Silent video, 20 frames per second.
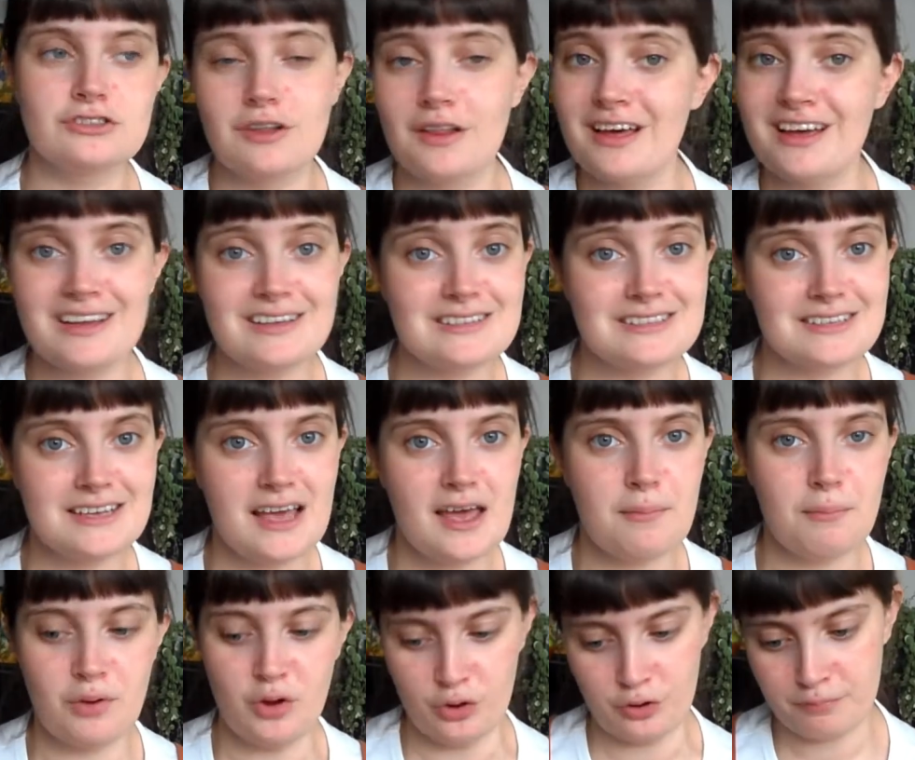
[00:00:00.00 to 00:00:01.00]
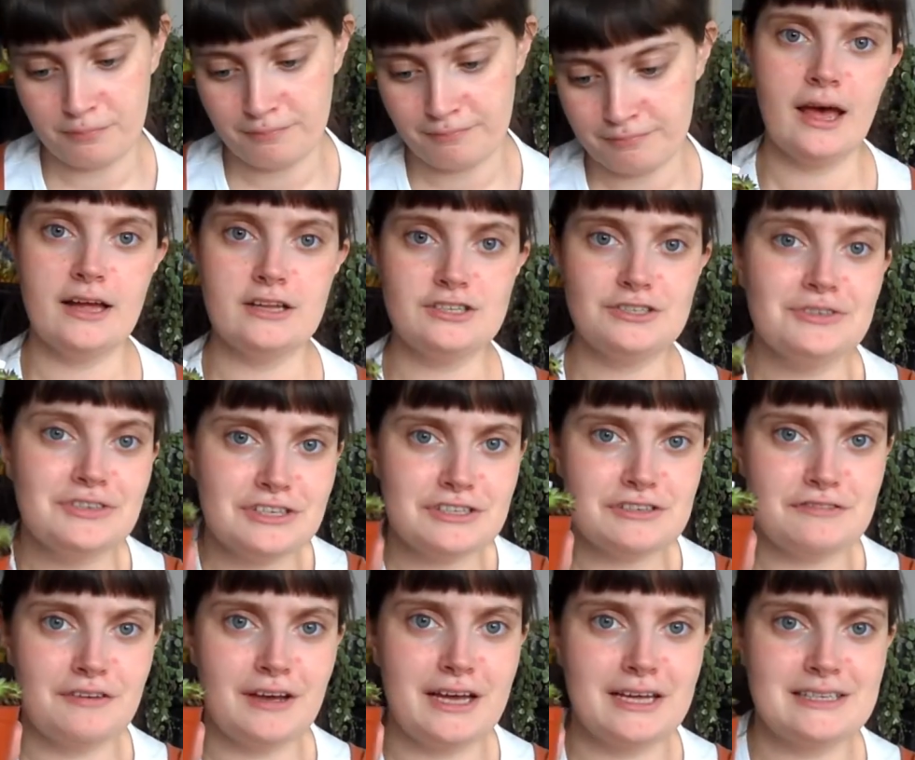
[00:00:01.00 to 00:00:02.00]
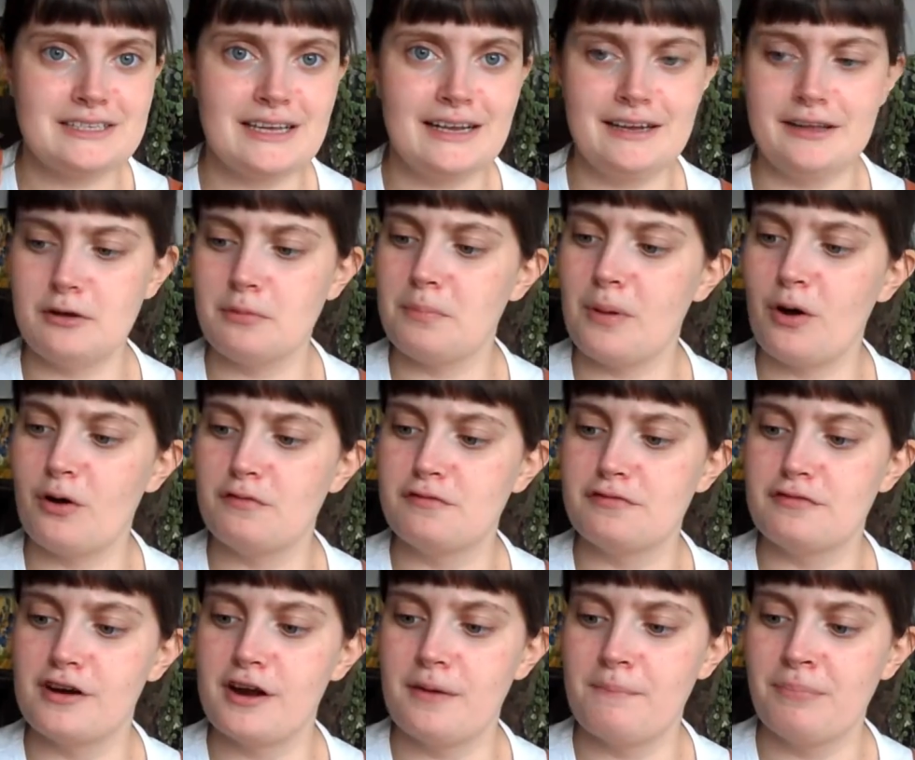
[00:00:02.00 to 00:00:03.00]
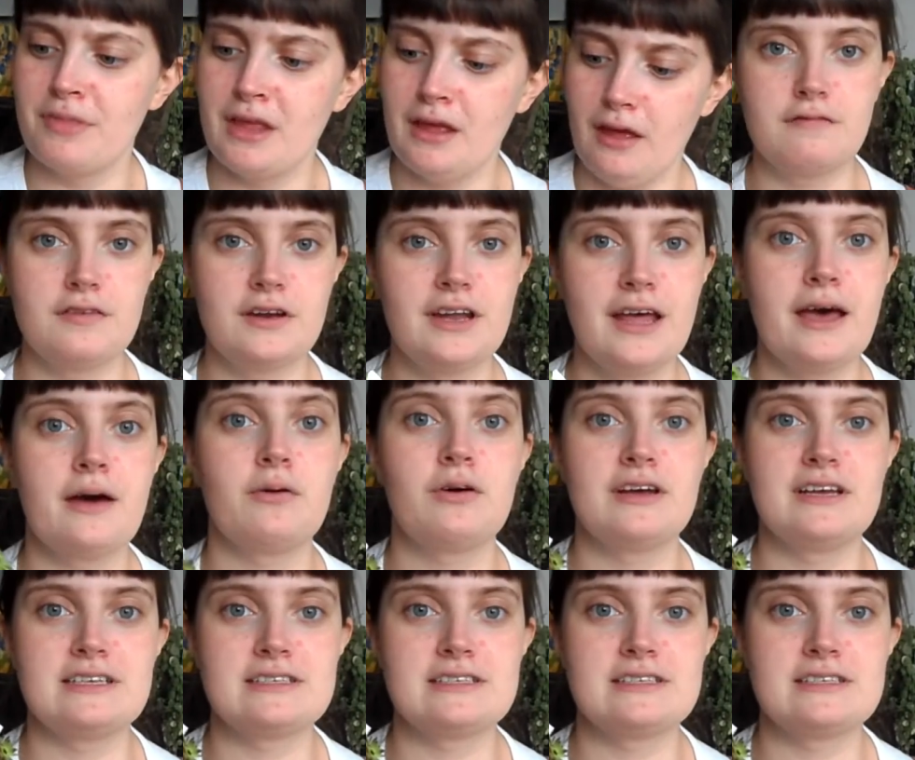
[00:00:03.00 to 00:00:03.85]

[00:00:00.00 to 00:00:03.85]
so that I can see it more. I do need to find a little pot for it. For now